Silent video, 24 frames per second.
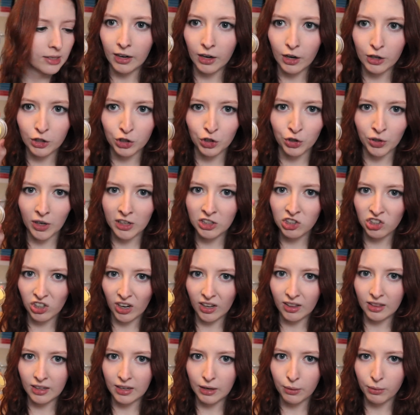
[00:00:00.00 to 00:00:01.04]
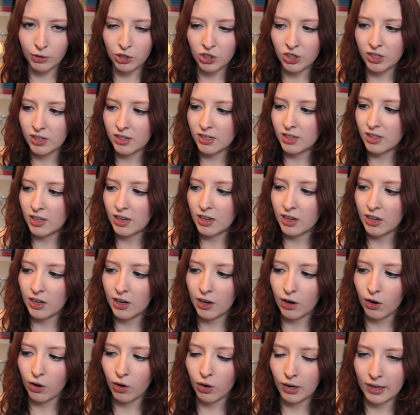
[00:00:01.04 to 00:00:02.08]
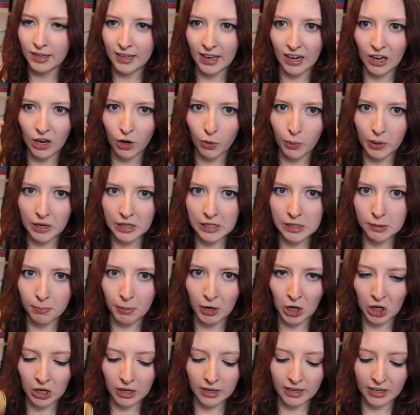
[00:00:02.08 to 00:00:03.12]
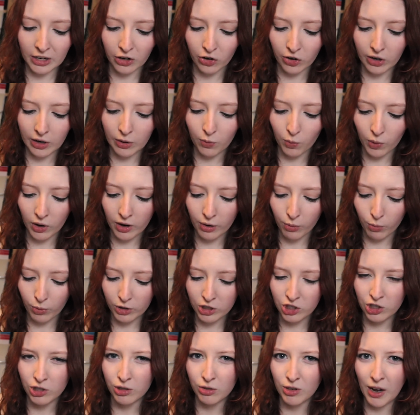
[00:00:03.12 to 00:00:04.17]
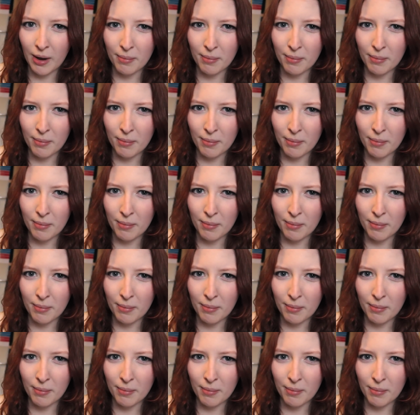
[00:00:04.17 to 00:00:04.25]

I got Tread Gently, which is the yellowy, sparkly green one, which,